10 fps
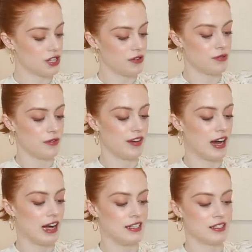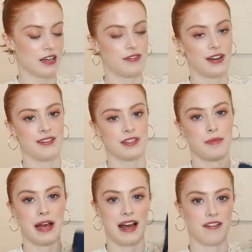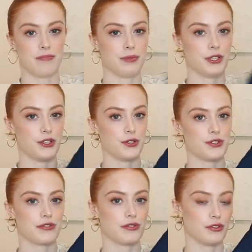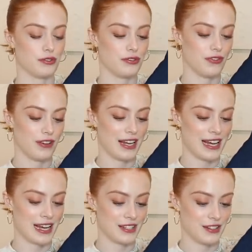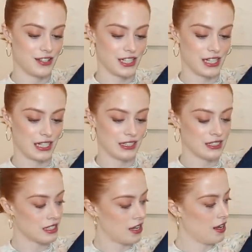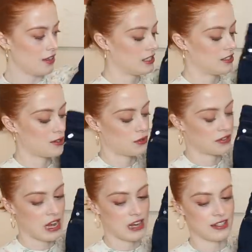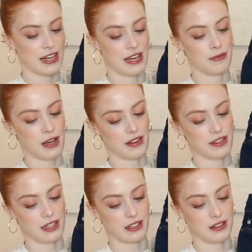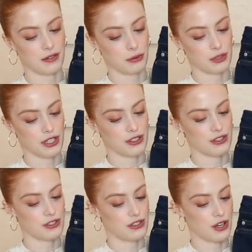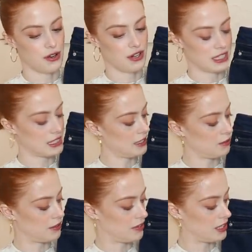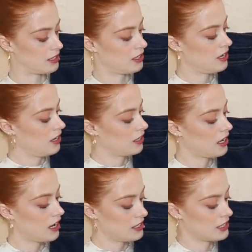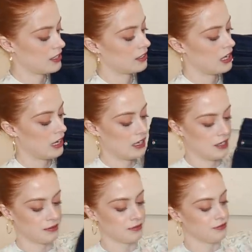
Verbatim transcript: Also from River Island I found a pair of beautiful flared jeans. This is the sort of colour denim I think would go so nicely with this cardigan colour